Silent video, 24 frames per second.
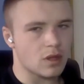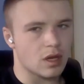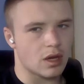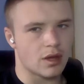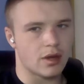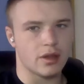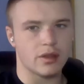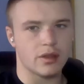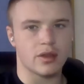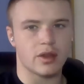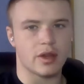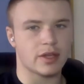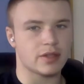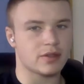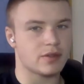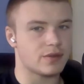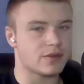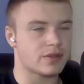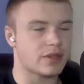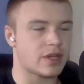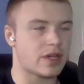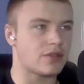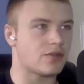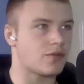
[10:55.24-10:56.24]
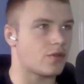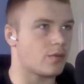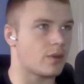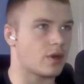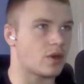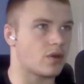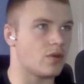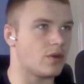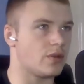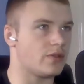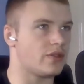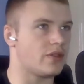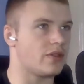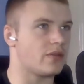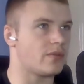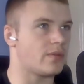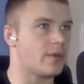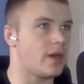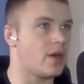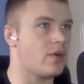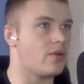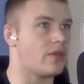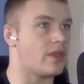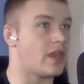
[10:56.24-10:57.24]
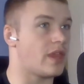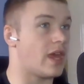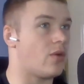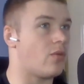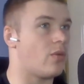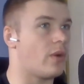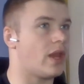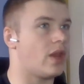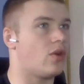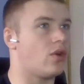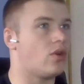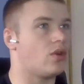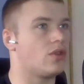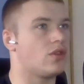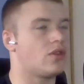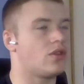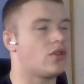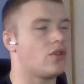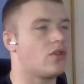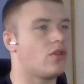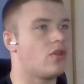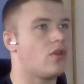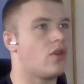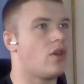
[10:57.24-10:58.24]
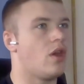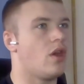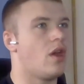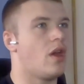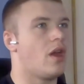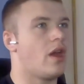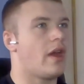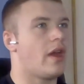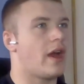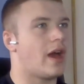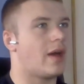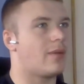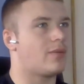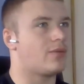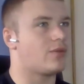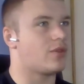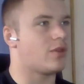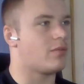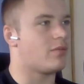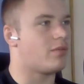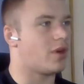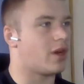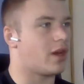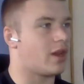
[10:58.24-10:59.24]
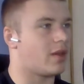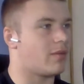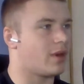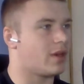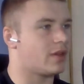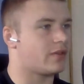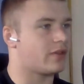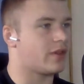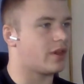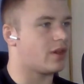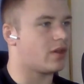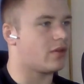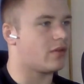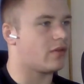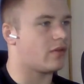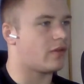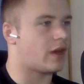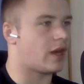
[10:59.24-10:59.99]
another exercise for my quads as well, then I went on to absolutely bury myself